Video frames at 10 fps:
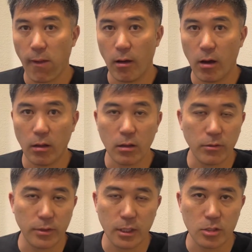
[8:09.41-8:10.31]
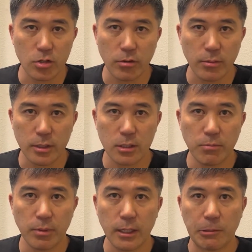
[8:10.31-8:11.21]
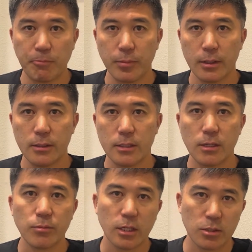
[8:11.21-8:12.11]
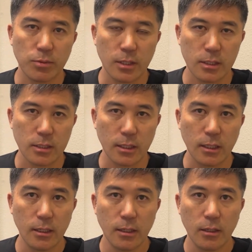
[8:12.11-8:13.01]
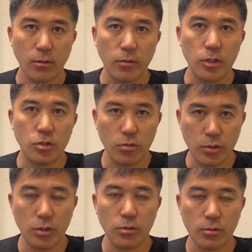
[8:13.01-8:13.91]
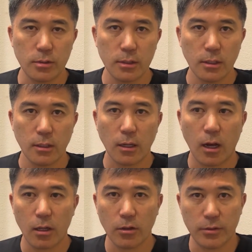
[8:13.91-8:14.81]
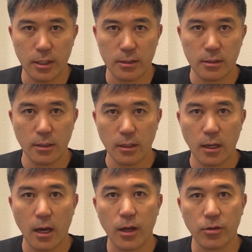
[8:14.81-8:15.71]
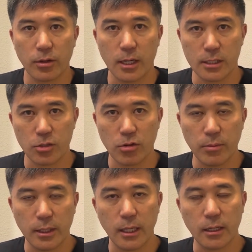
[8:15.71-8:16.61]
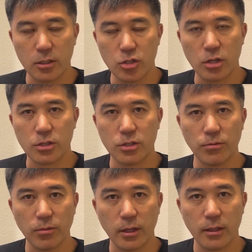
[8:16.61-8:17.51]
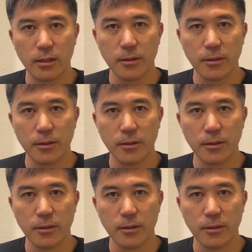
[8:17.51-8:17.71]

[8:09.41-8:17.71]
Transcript: all of these treatments, but sometimes potentially we do use all of these other kinds of treatment in conjunction with